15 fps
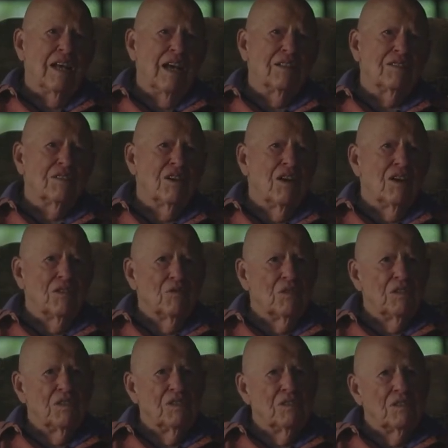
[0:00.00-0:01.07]
I thought,
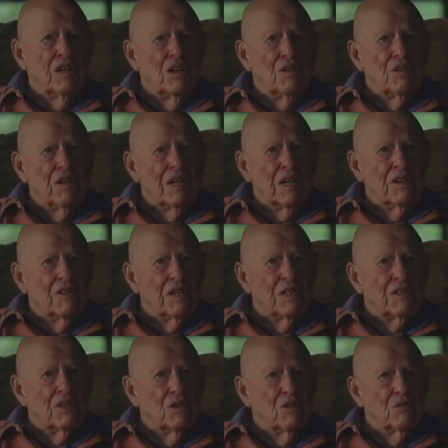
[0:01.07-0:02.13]
well, you know, Harry
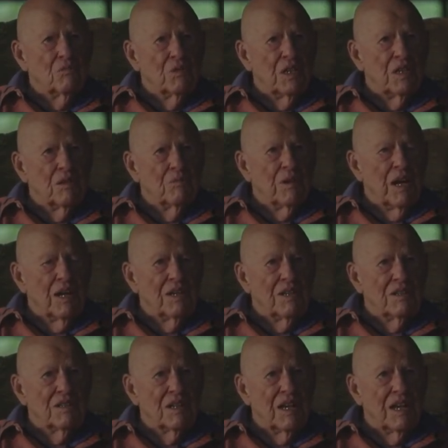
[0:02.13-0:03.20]
told me about
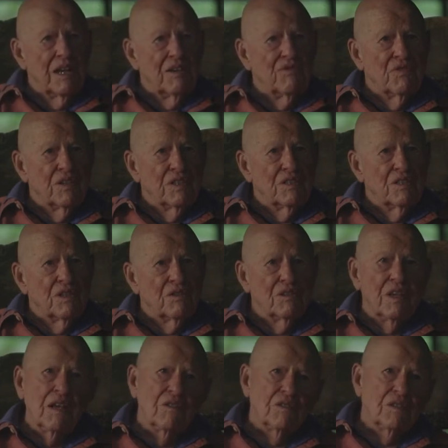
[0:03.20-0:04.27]
his life, and so
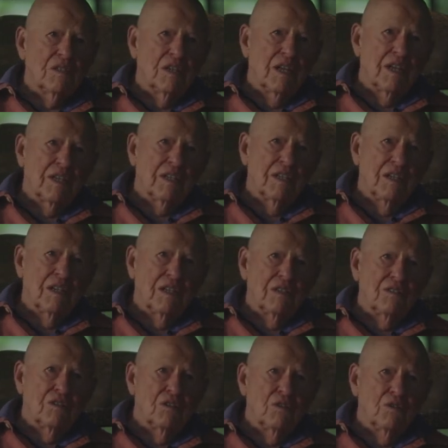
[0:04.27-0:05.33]
that was like
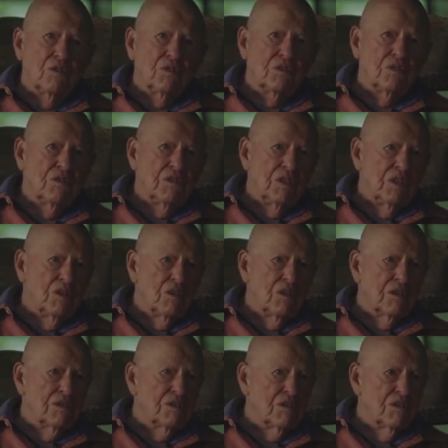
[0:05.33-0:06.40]
a told to the
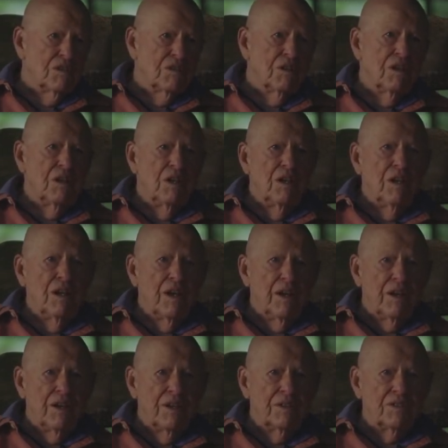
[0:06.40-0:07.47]
author
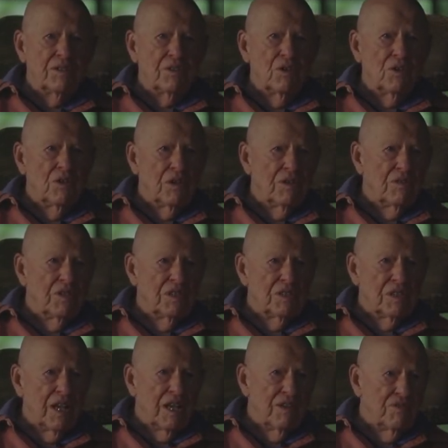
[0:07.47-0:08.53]
uh, story of
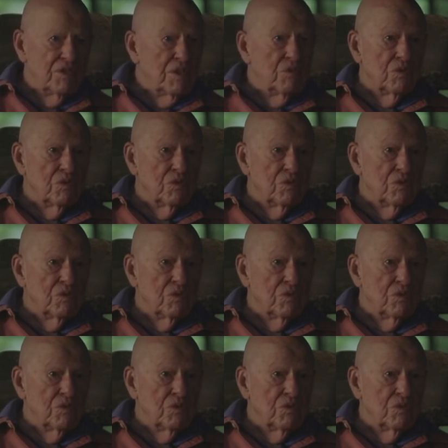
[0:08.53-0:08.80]
his life.